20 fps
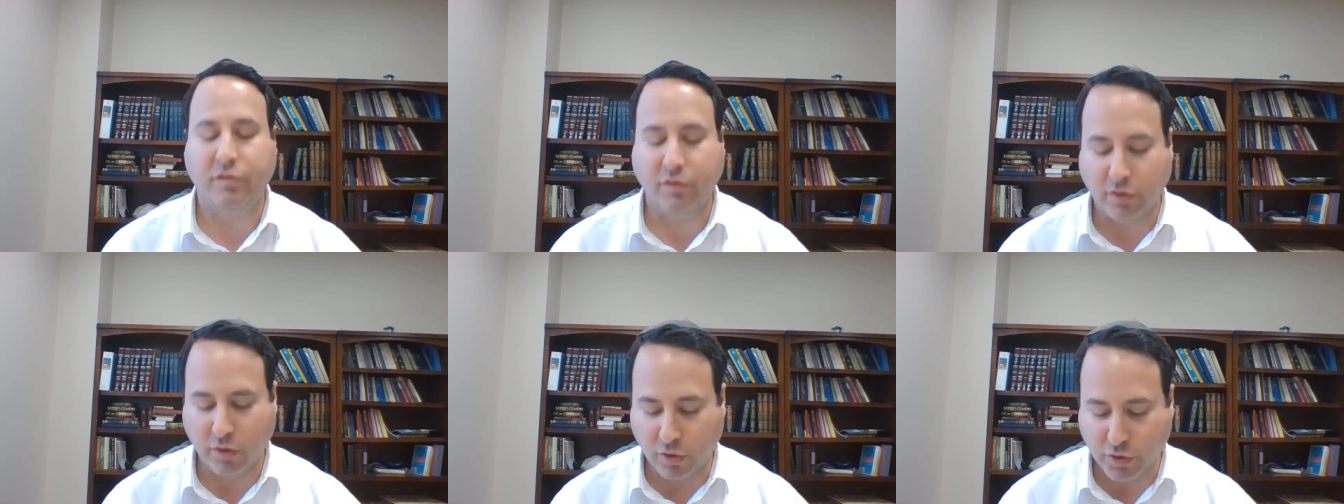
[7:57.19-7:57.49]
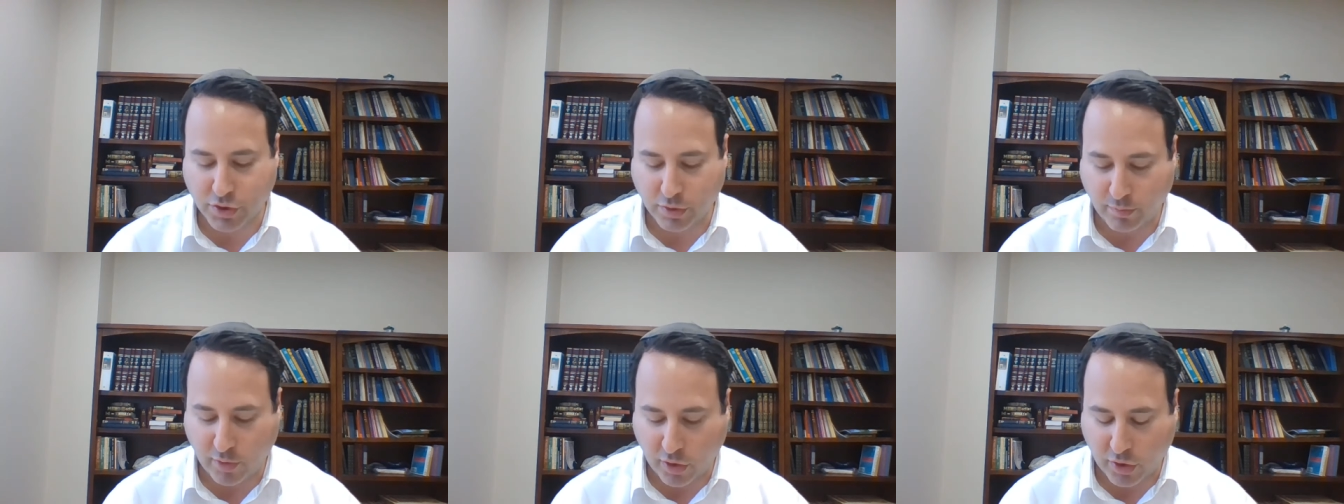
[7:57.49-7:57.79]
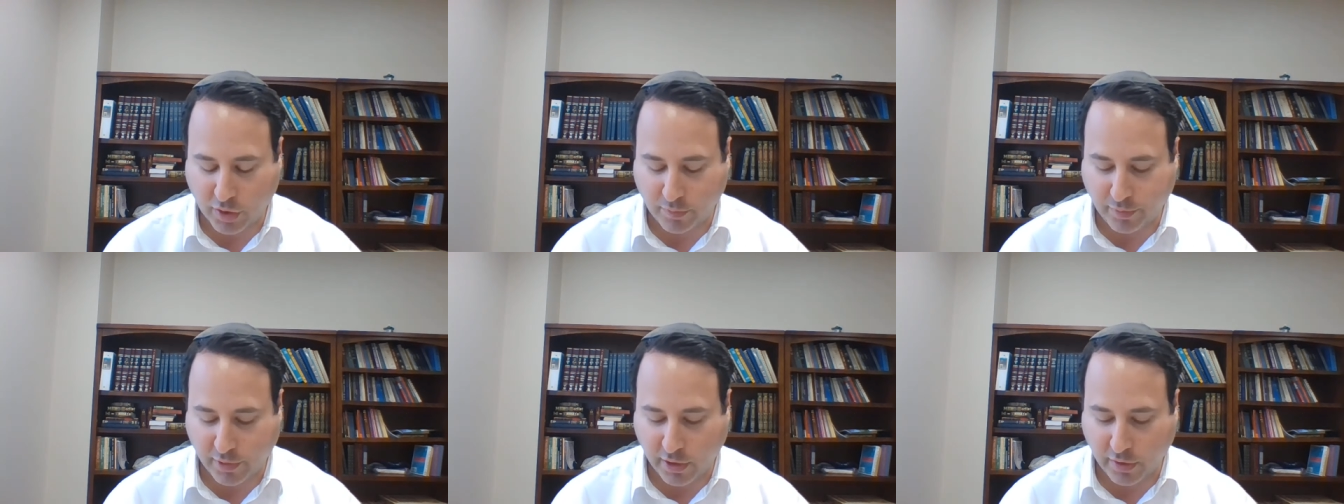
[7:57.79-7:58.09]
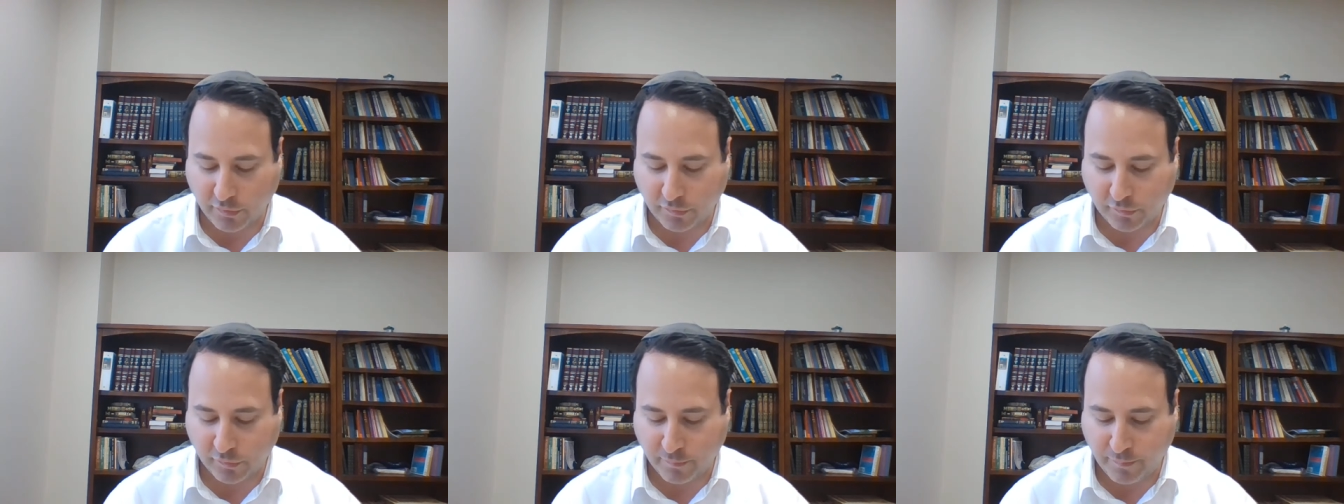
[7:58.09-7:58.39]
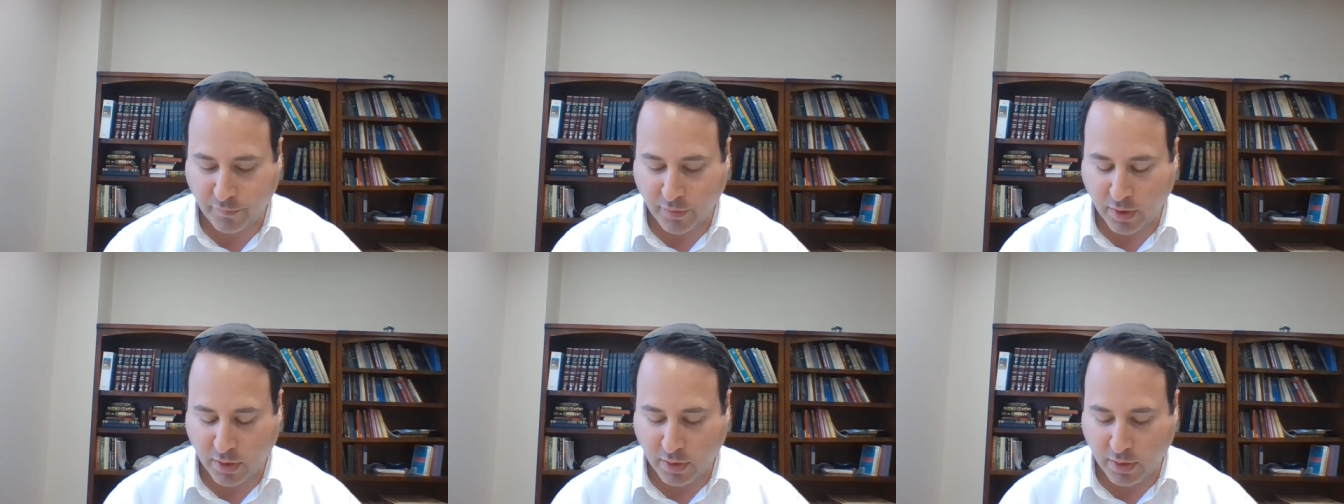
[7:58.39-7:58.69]
the kosher marketplace.
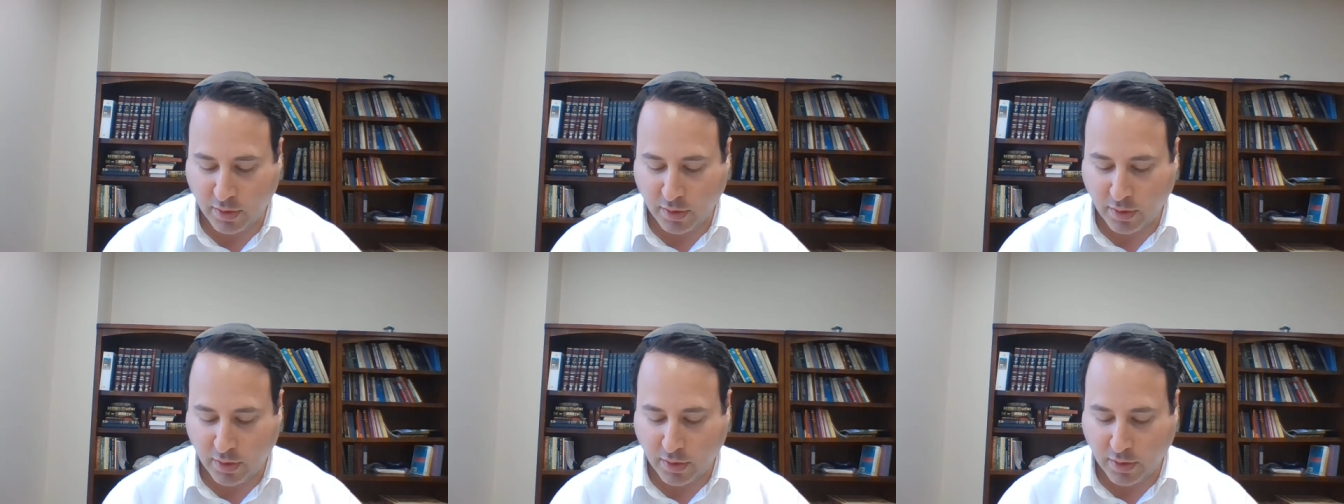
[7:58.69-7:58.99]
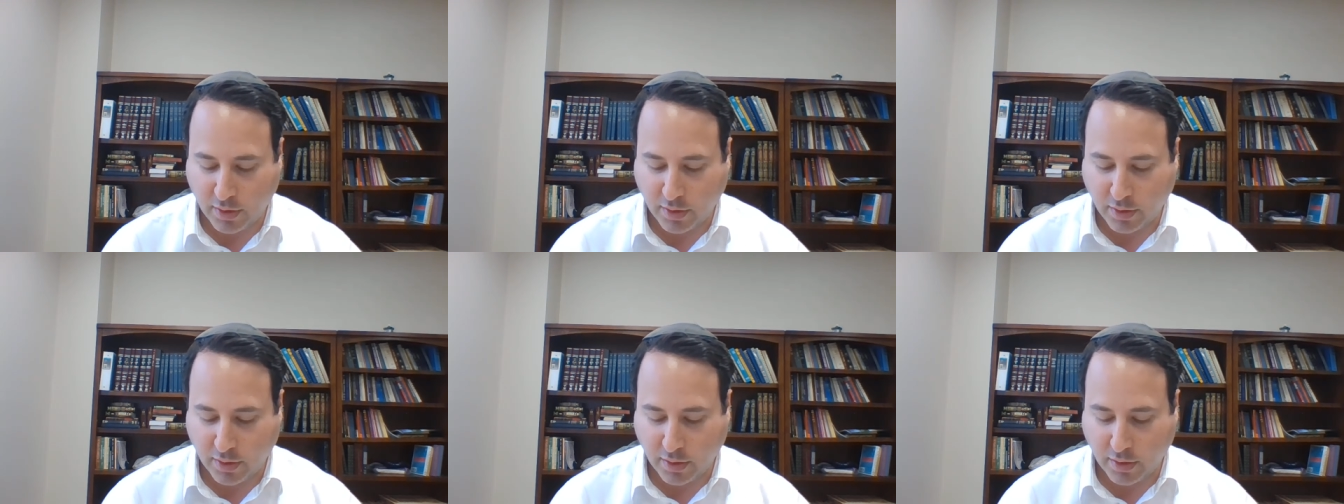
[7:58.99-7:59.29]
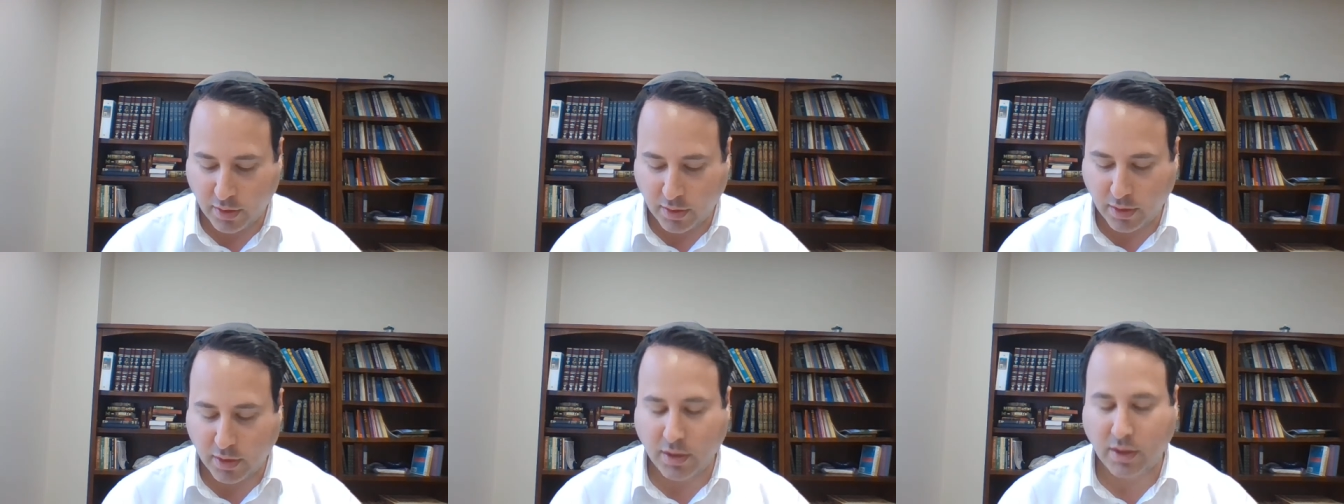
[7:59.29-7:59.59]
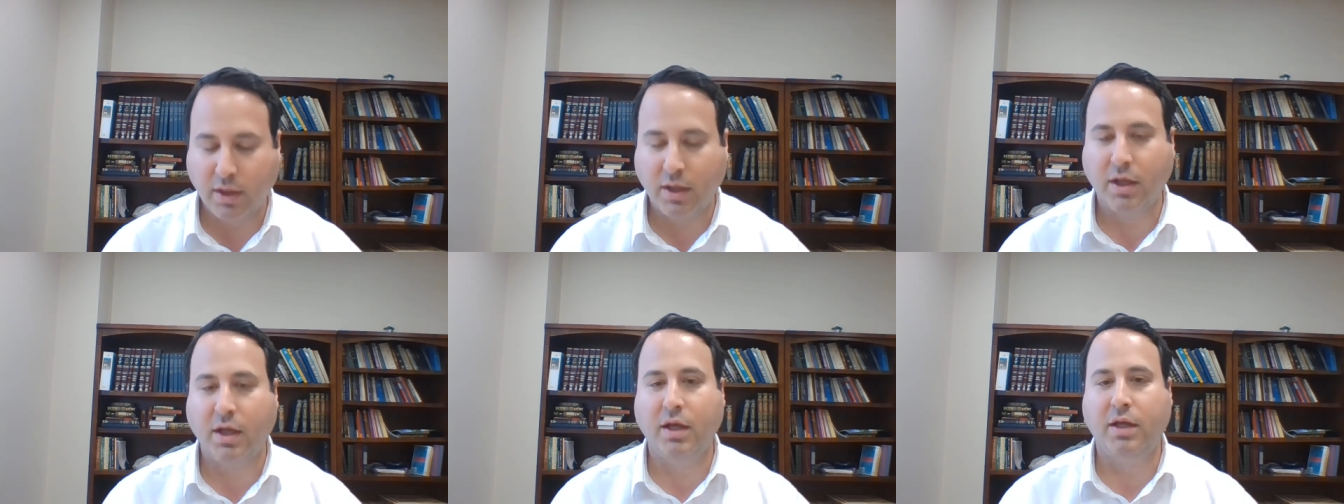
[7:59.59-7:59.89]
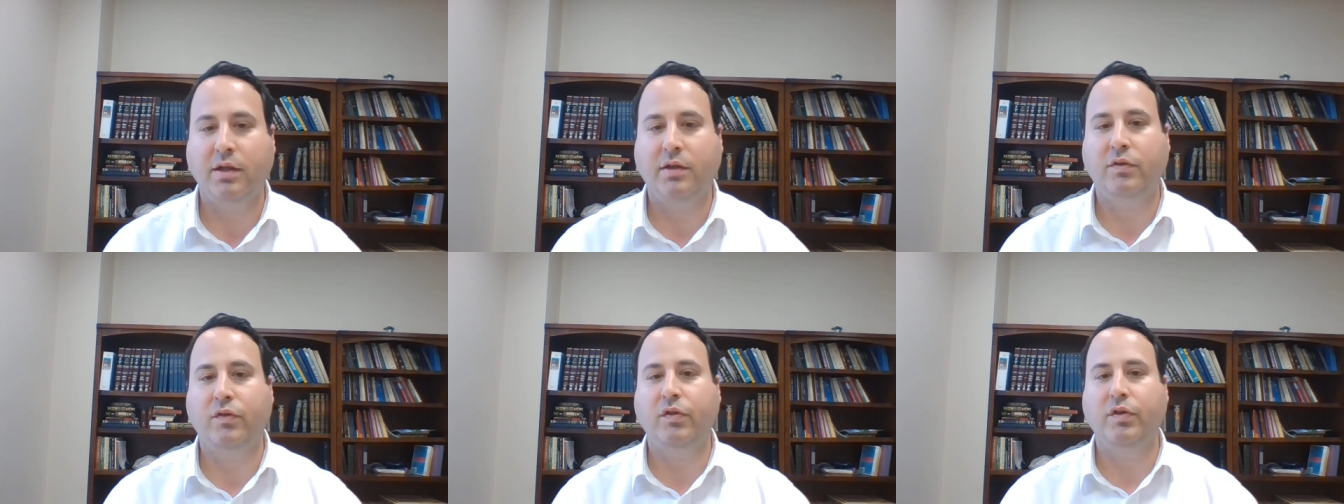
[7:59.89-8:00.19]

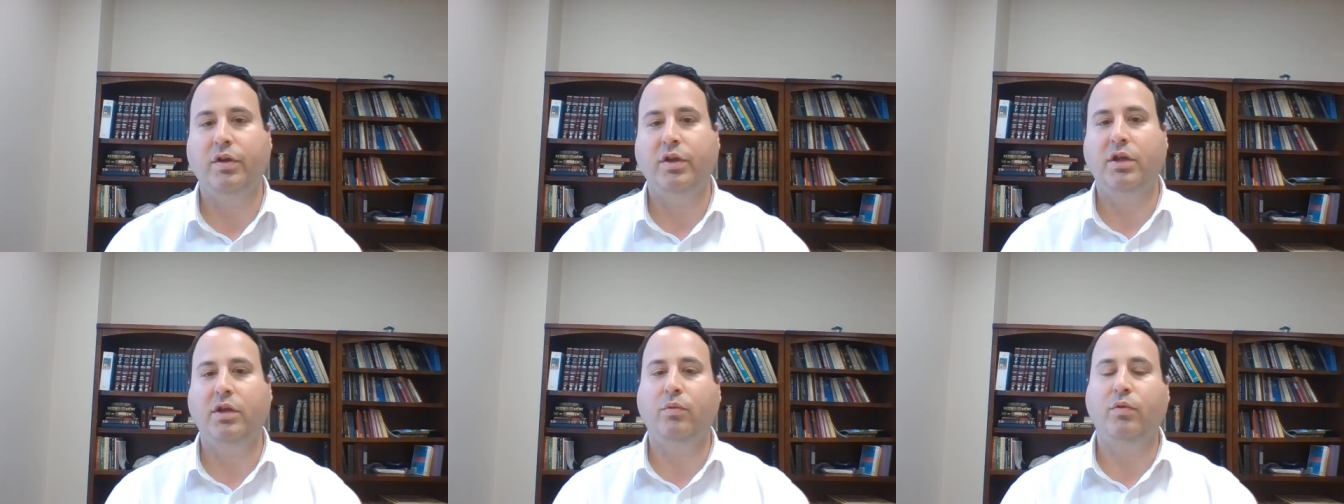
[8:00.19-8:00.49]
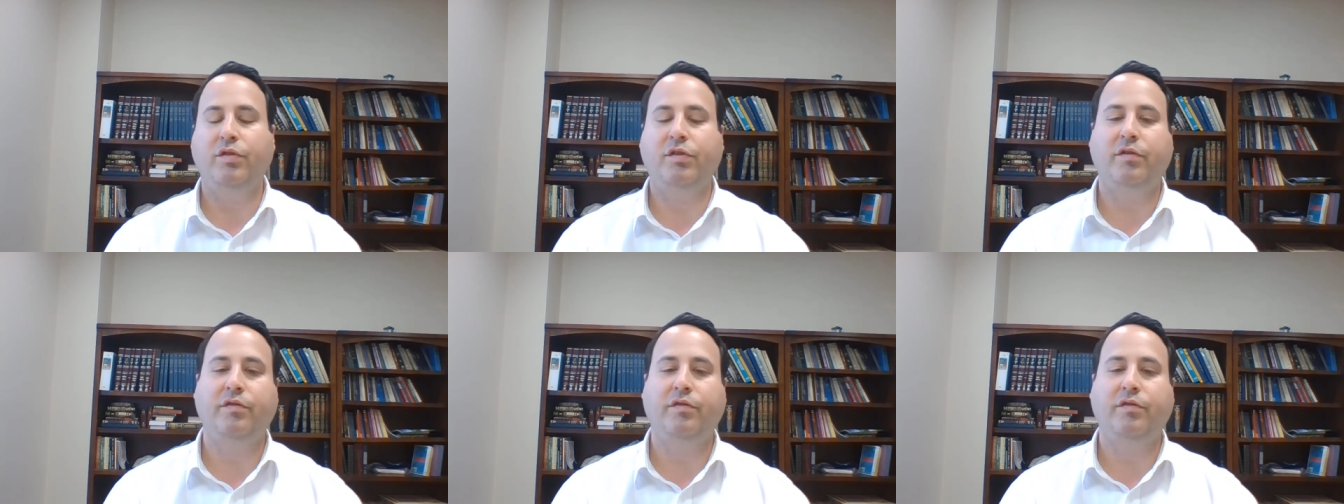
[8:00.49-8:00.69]
And he was